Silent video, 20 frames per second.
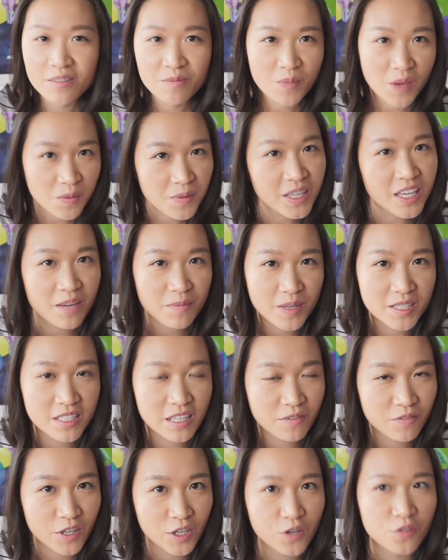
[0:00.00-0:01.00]
maybe get
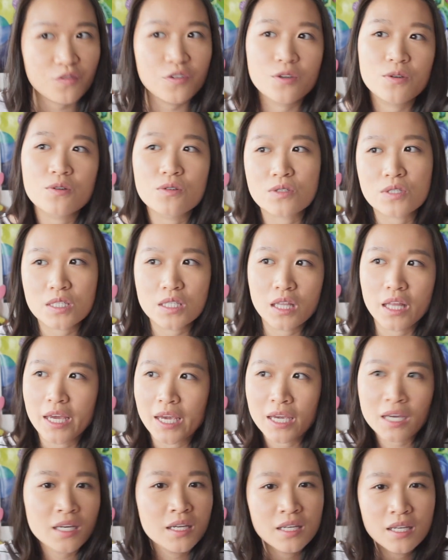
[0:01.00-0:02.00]
myself interviews. Like,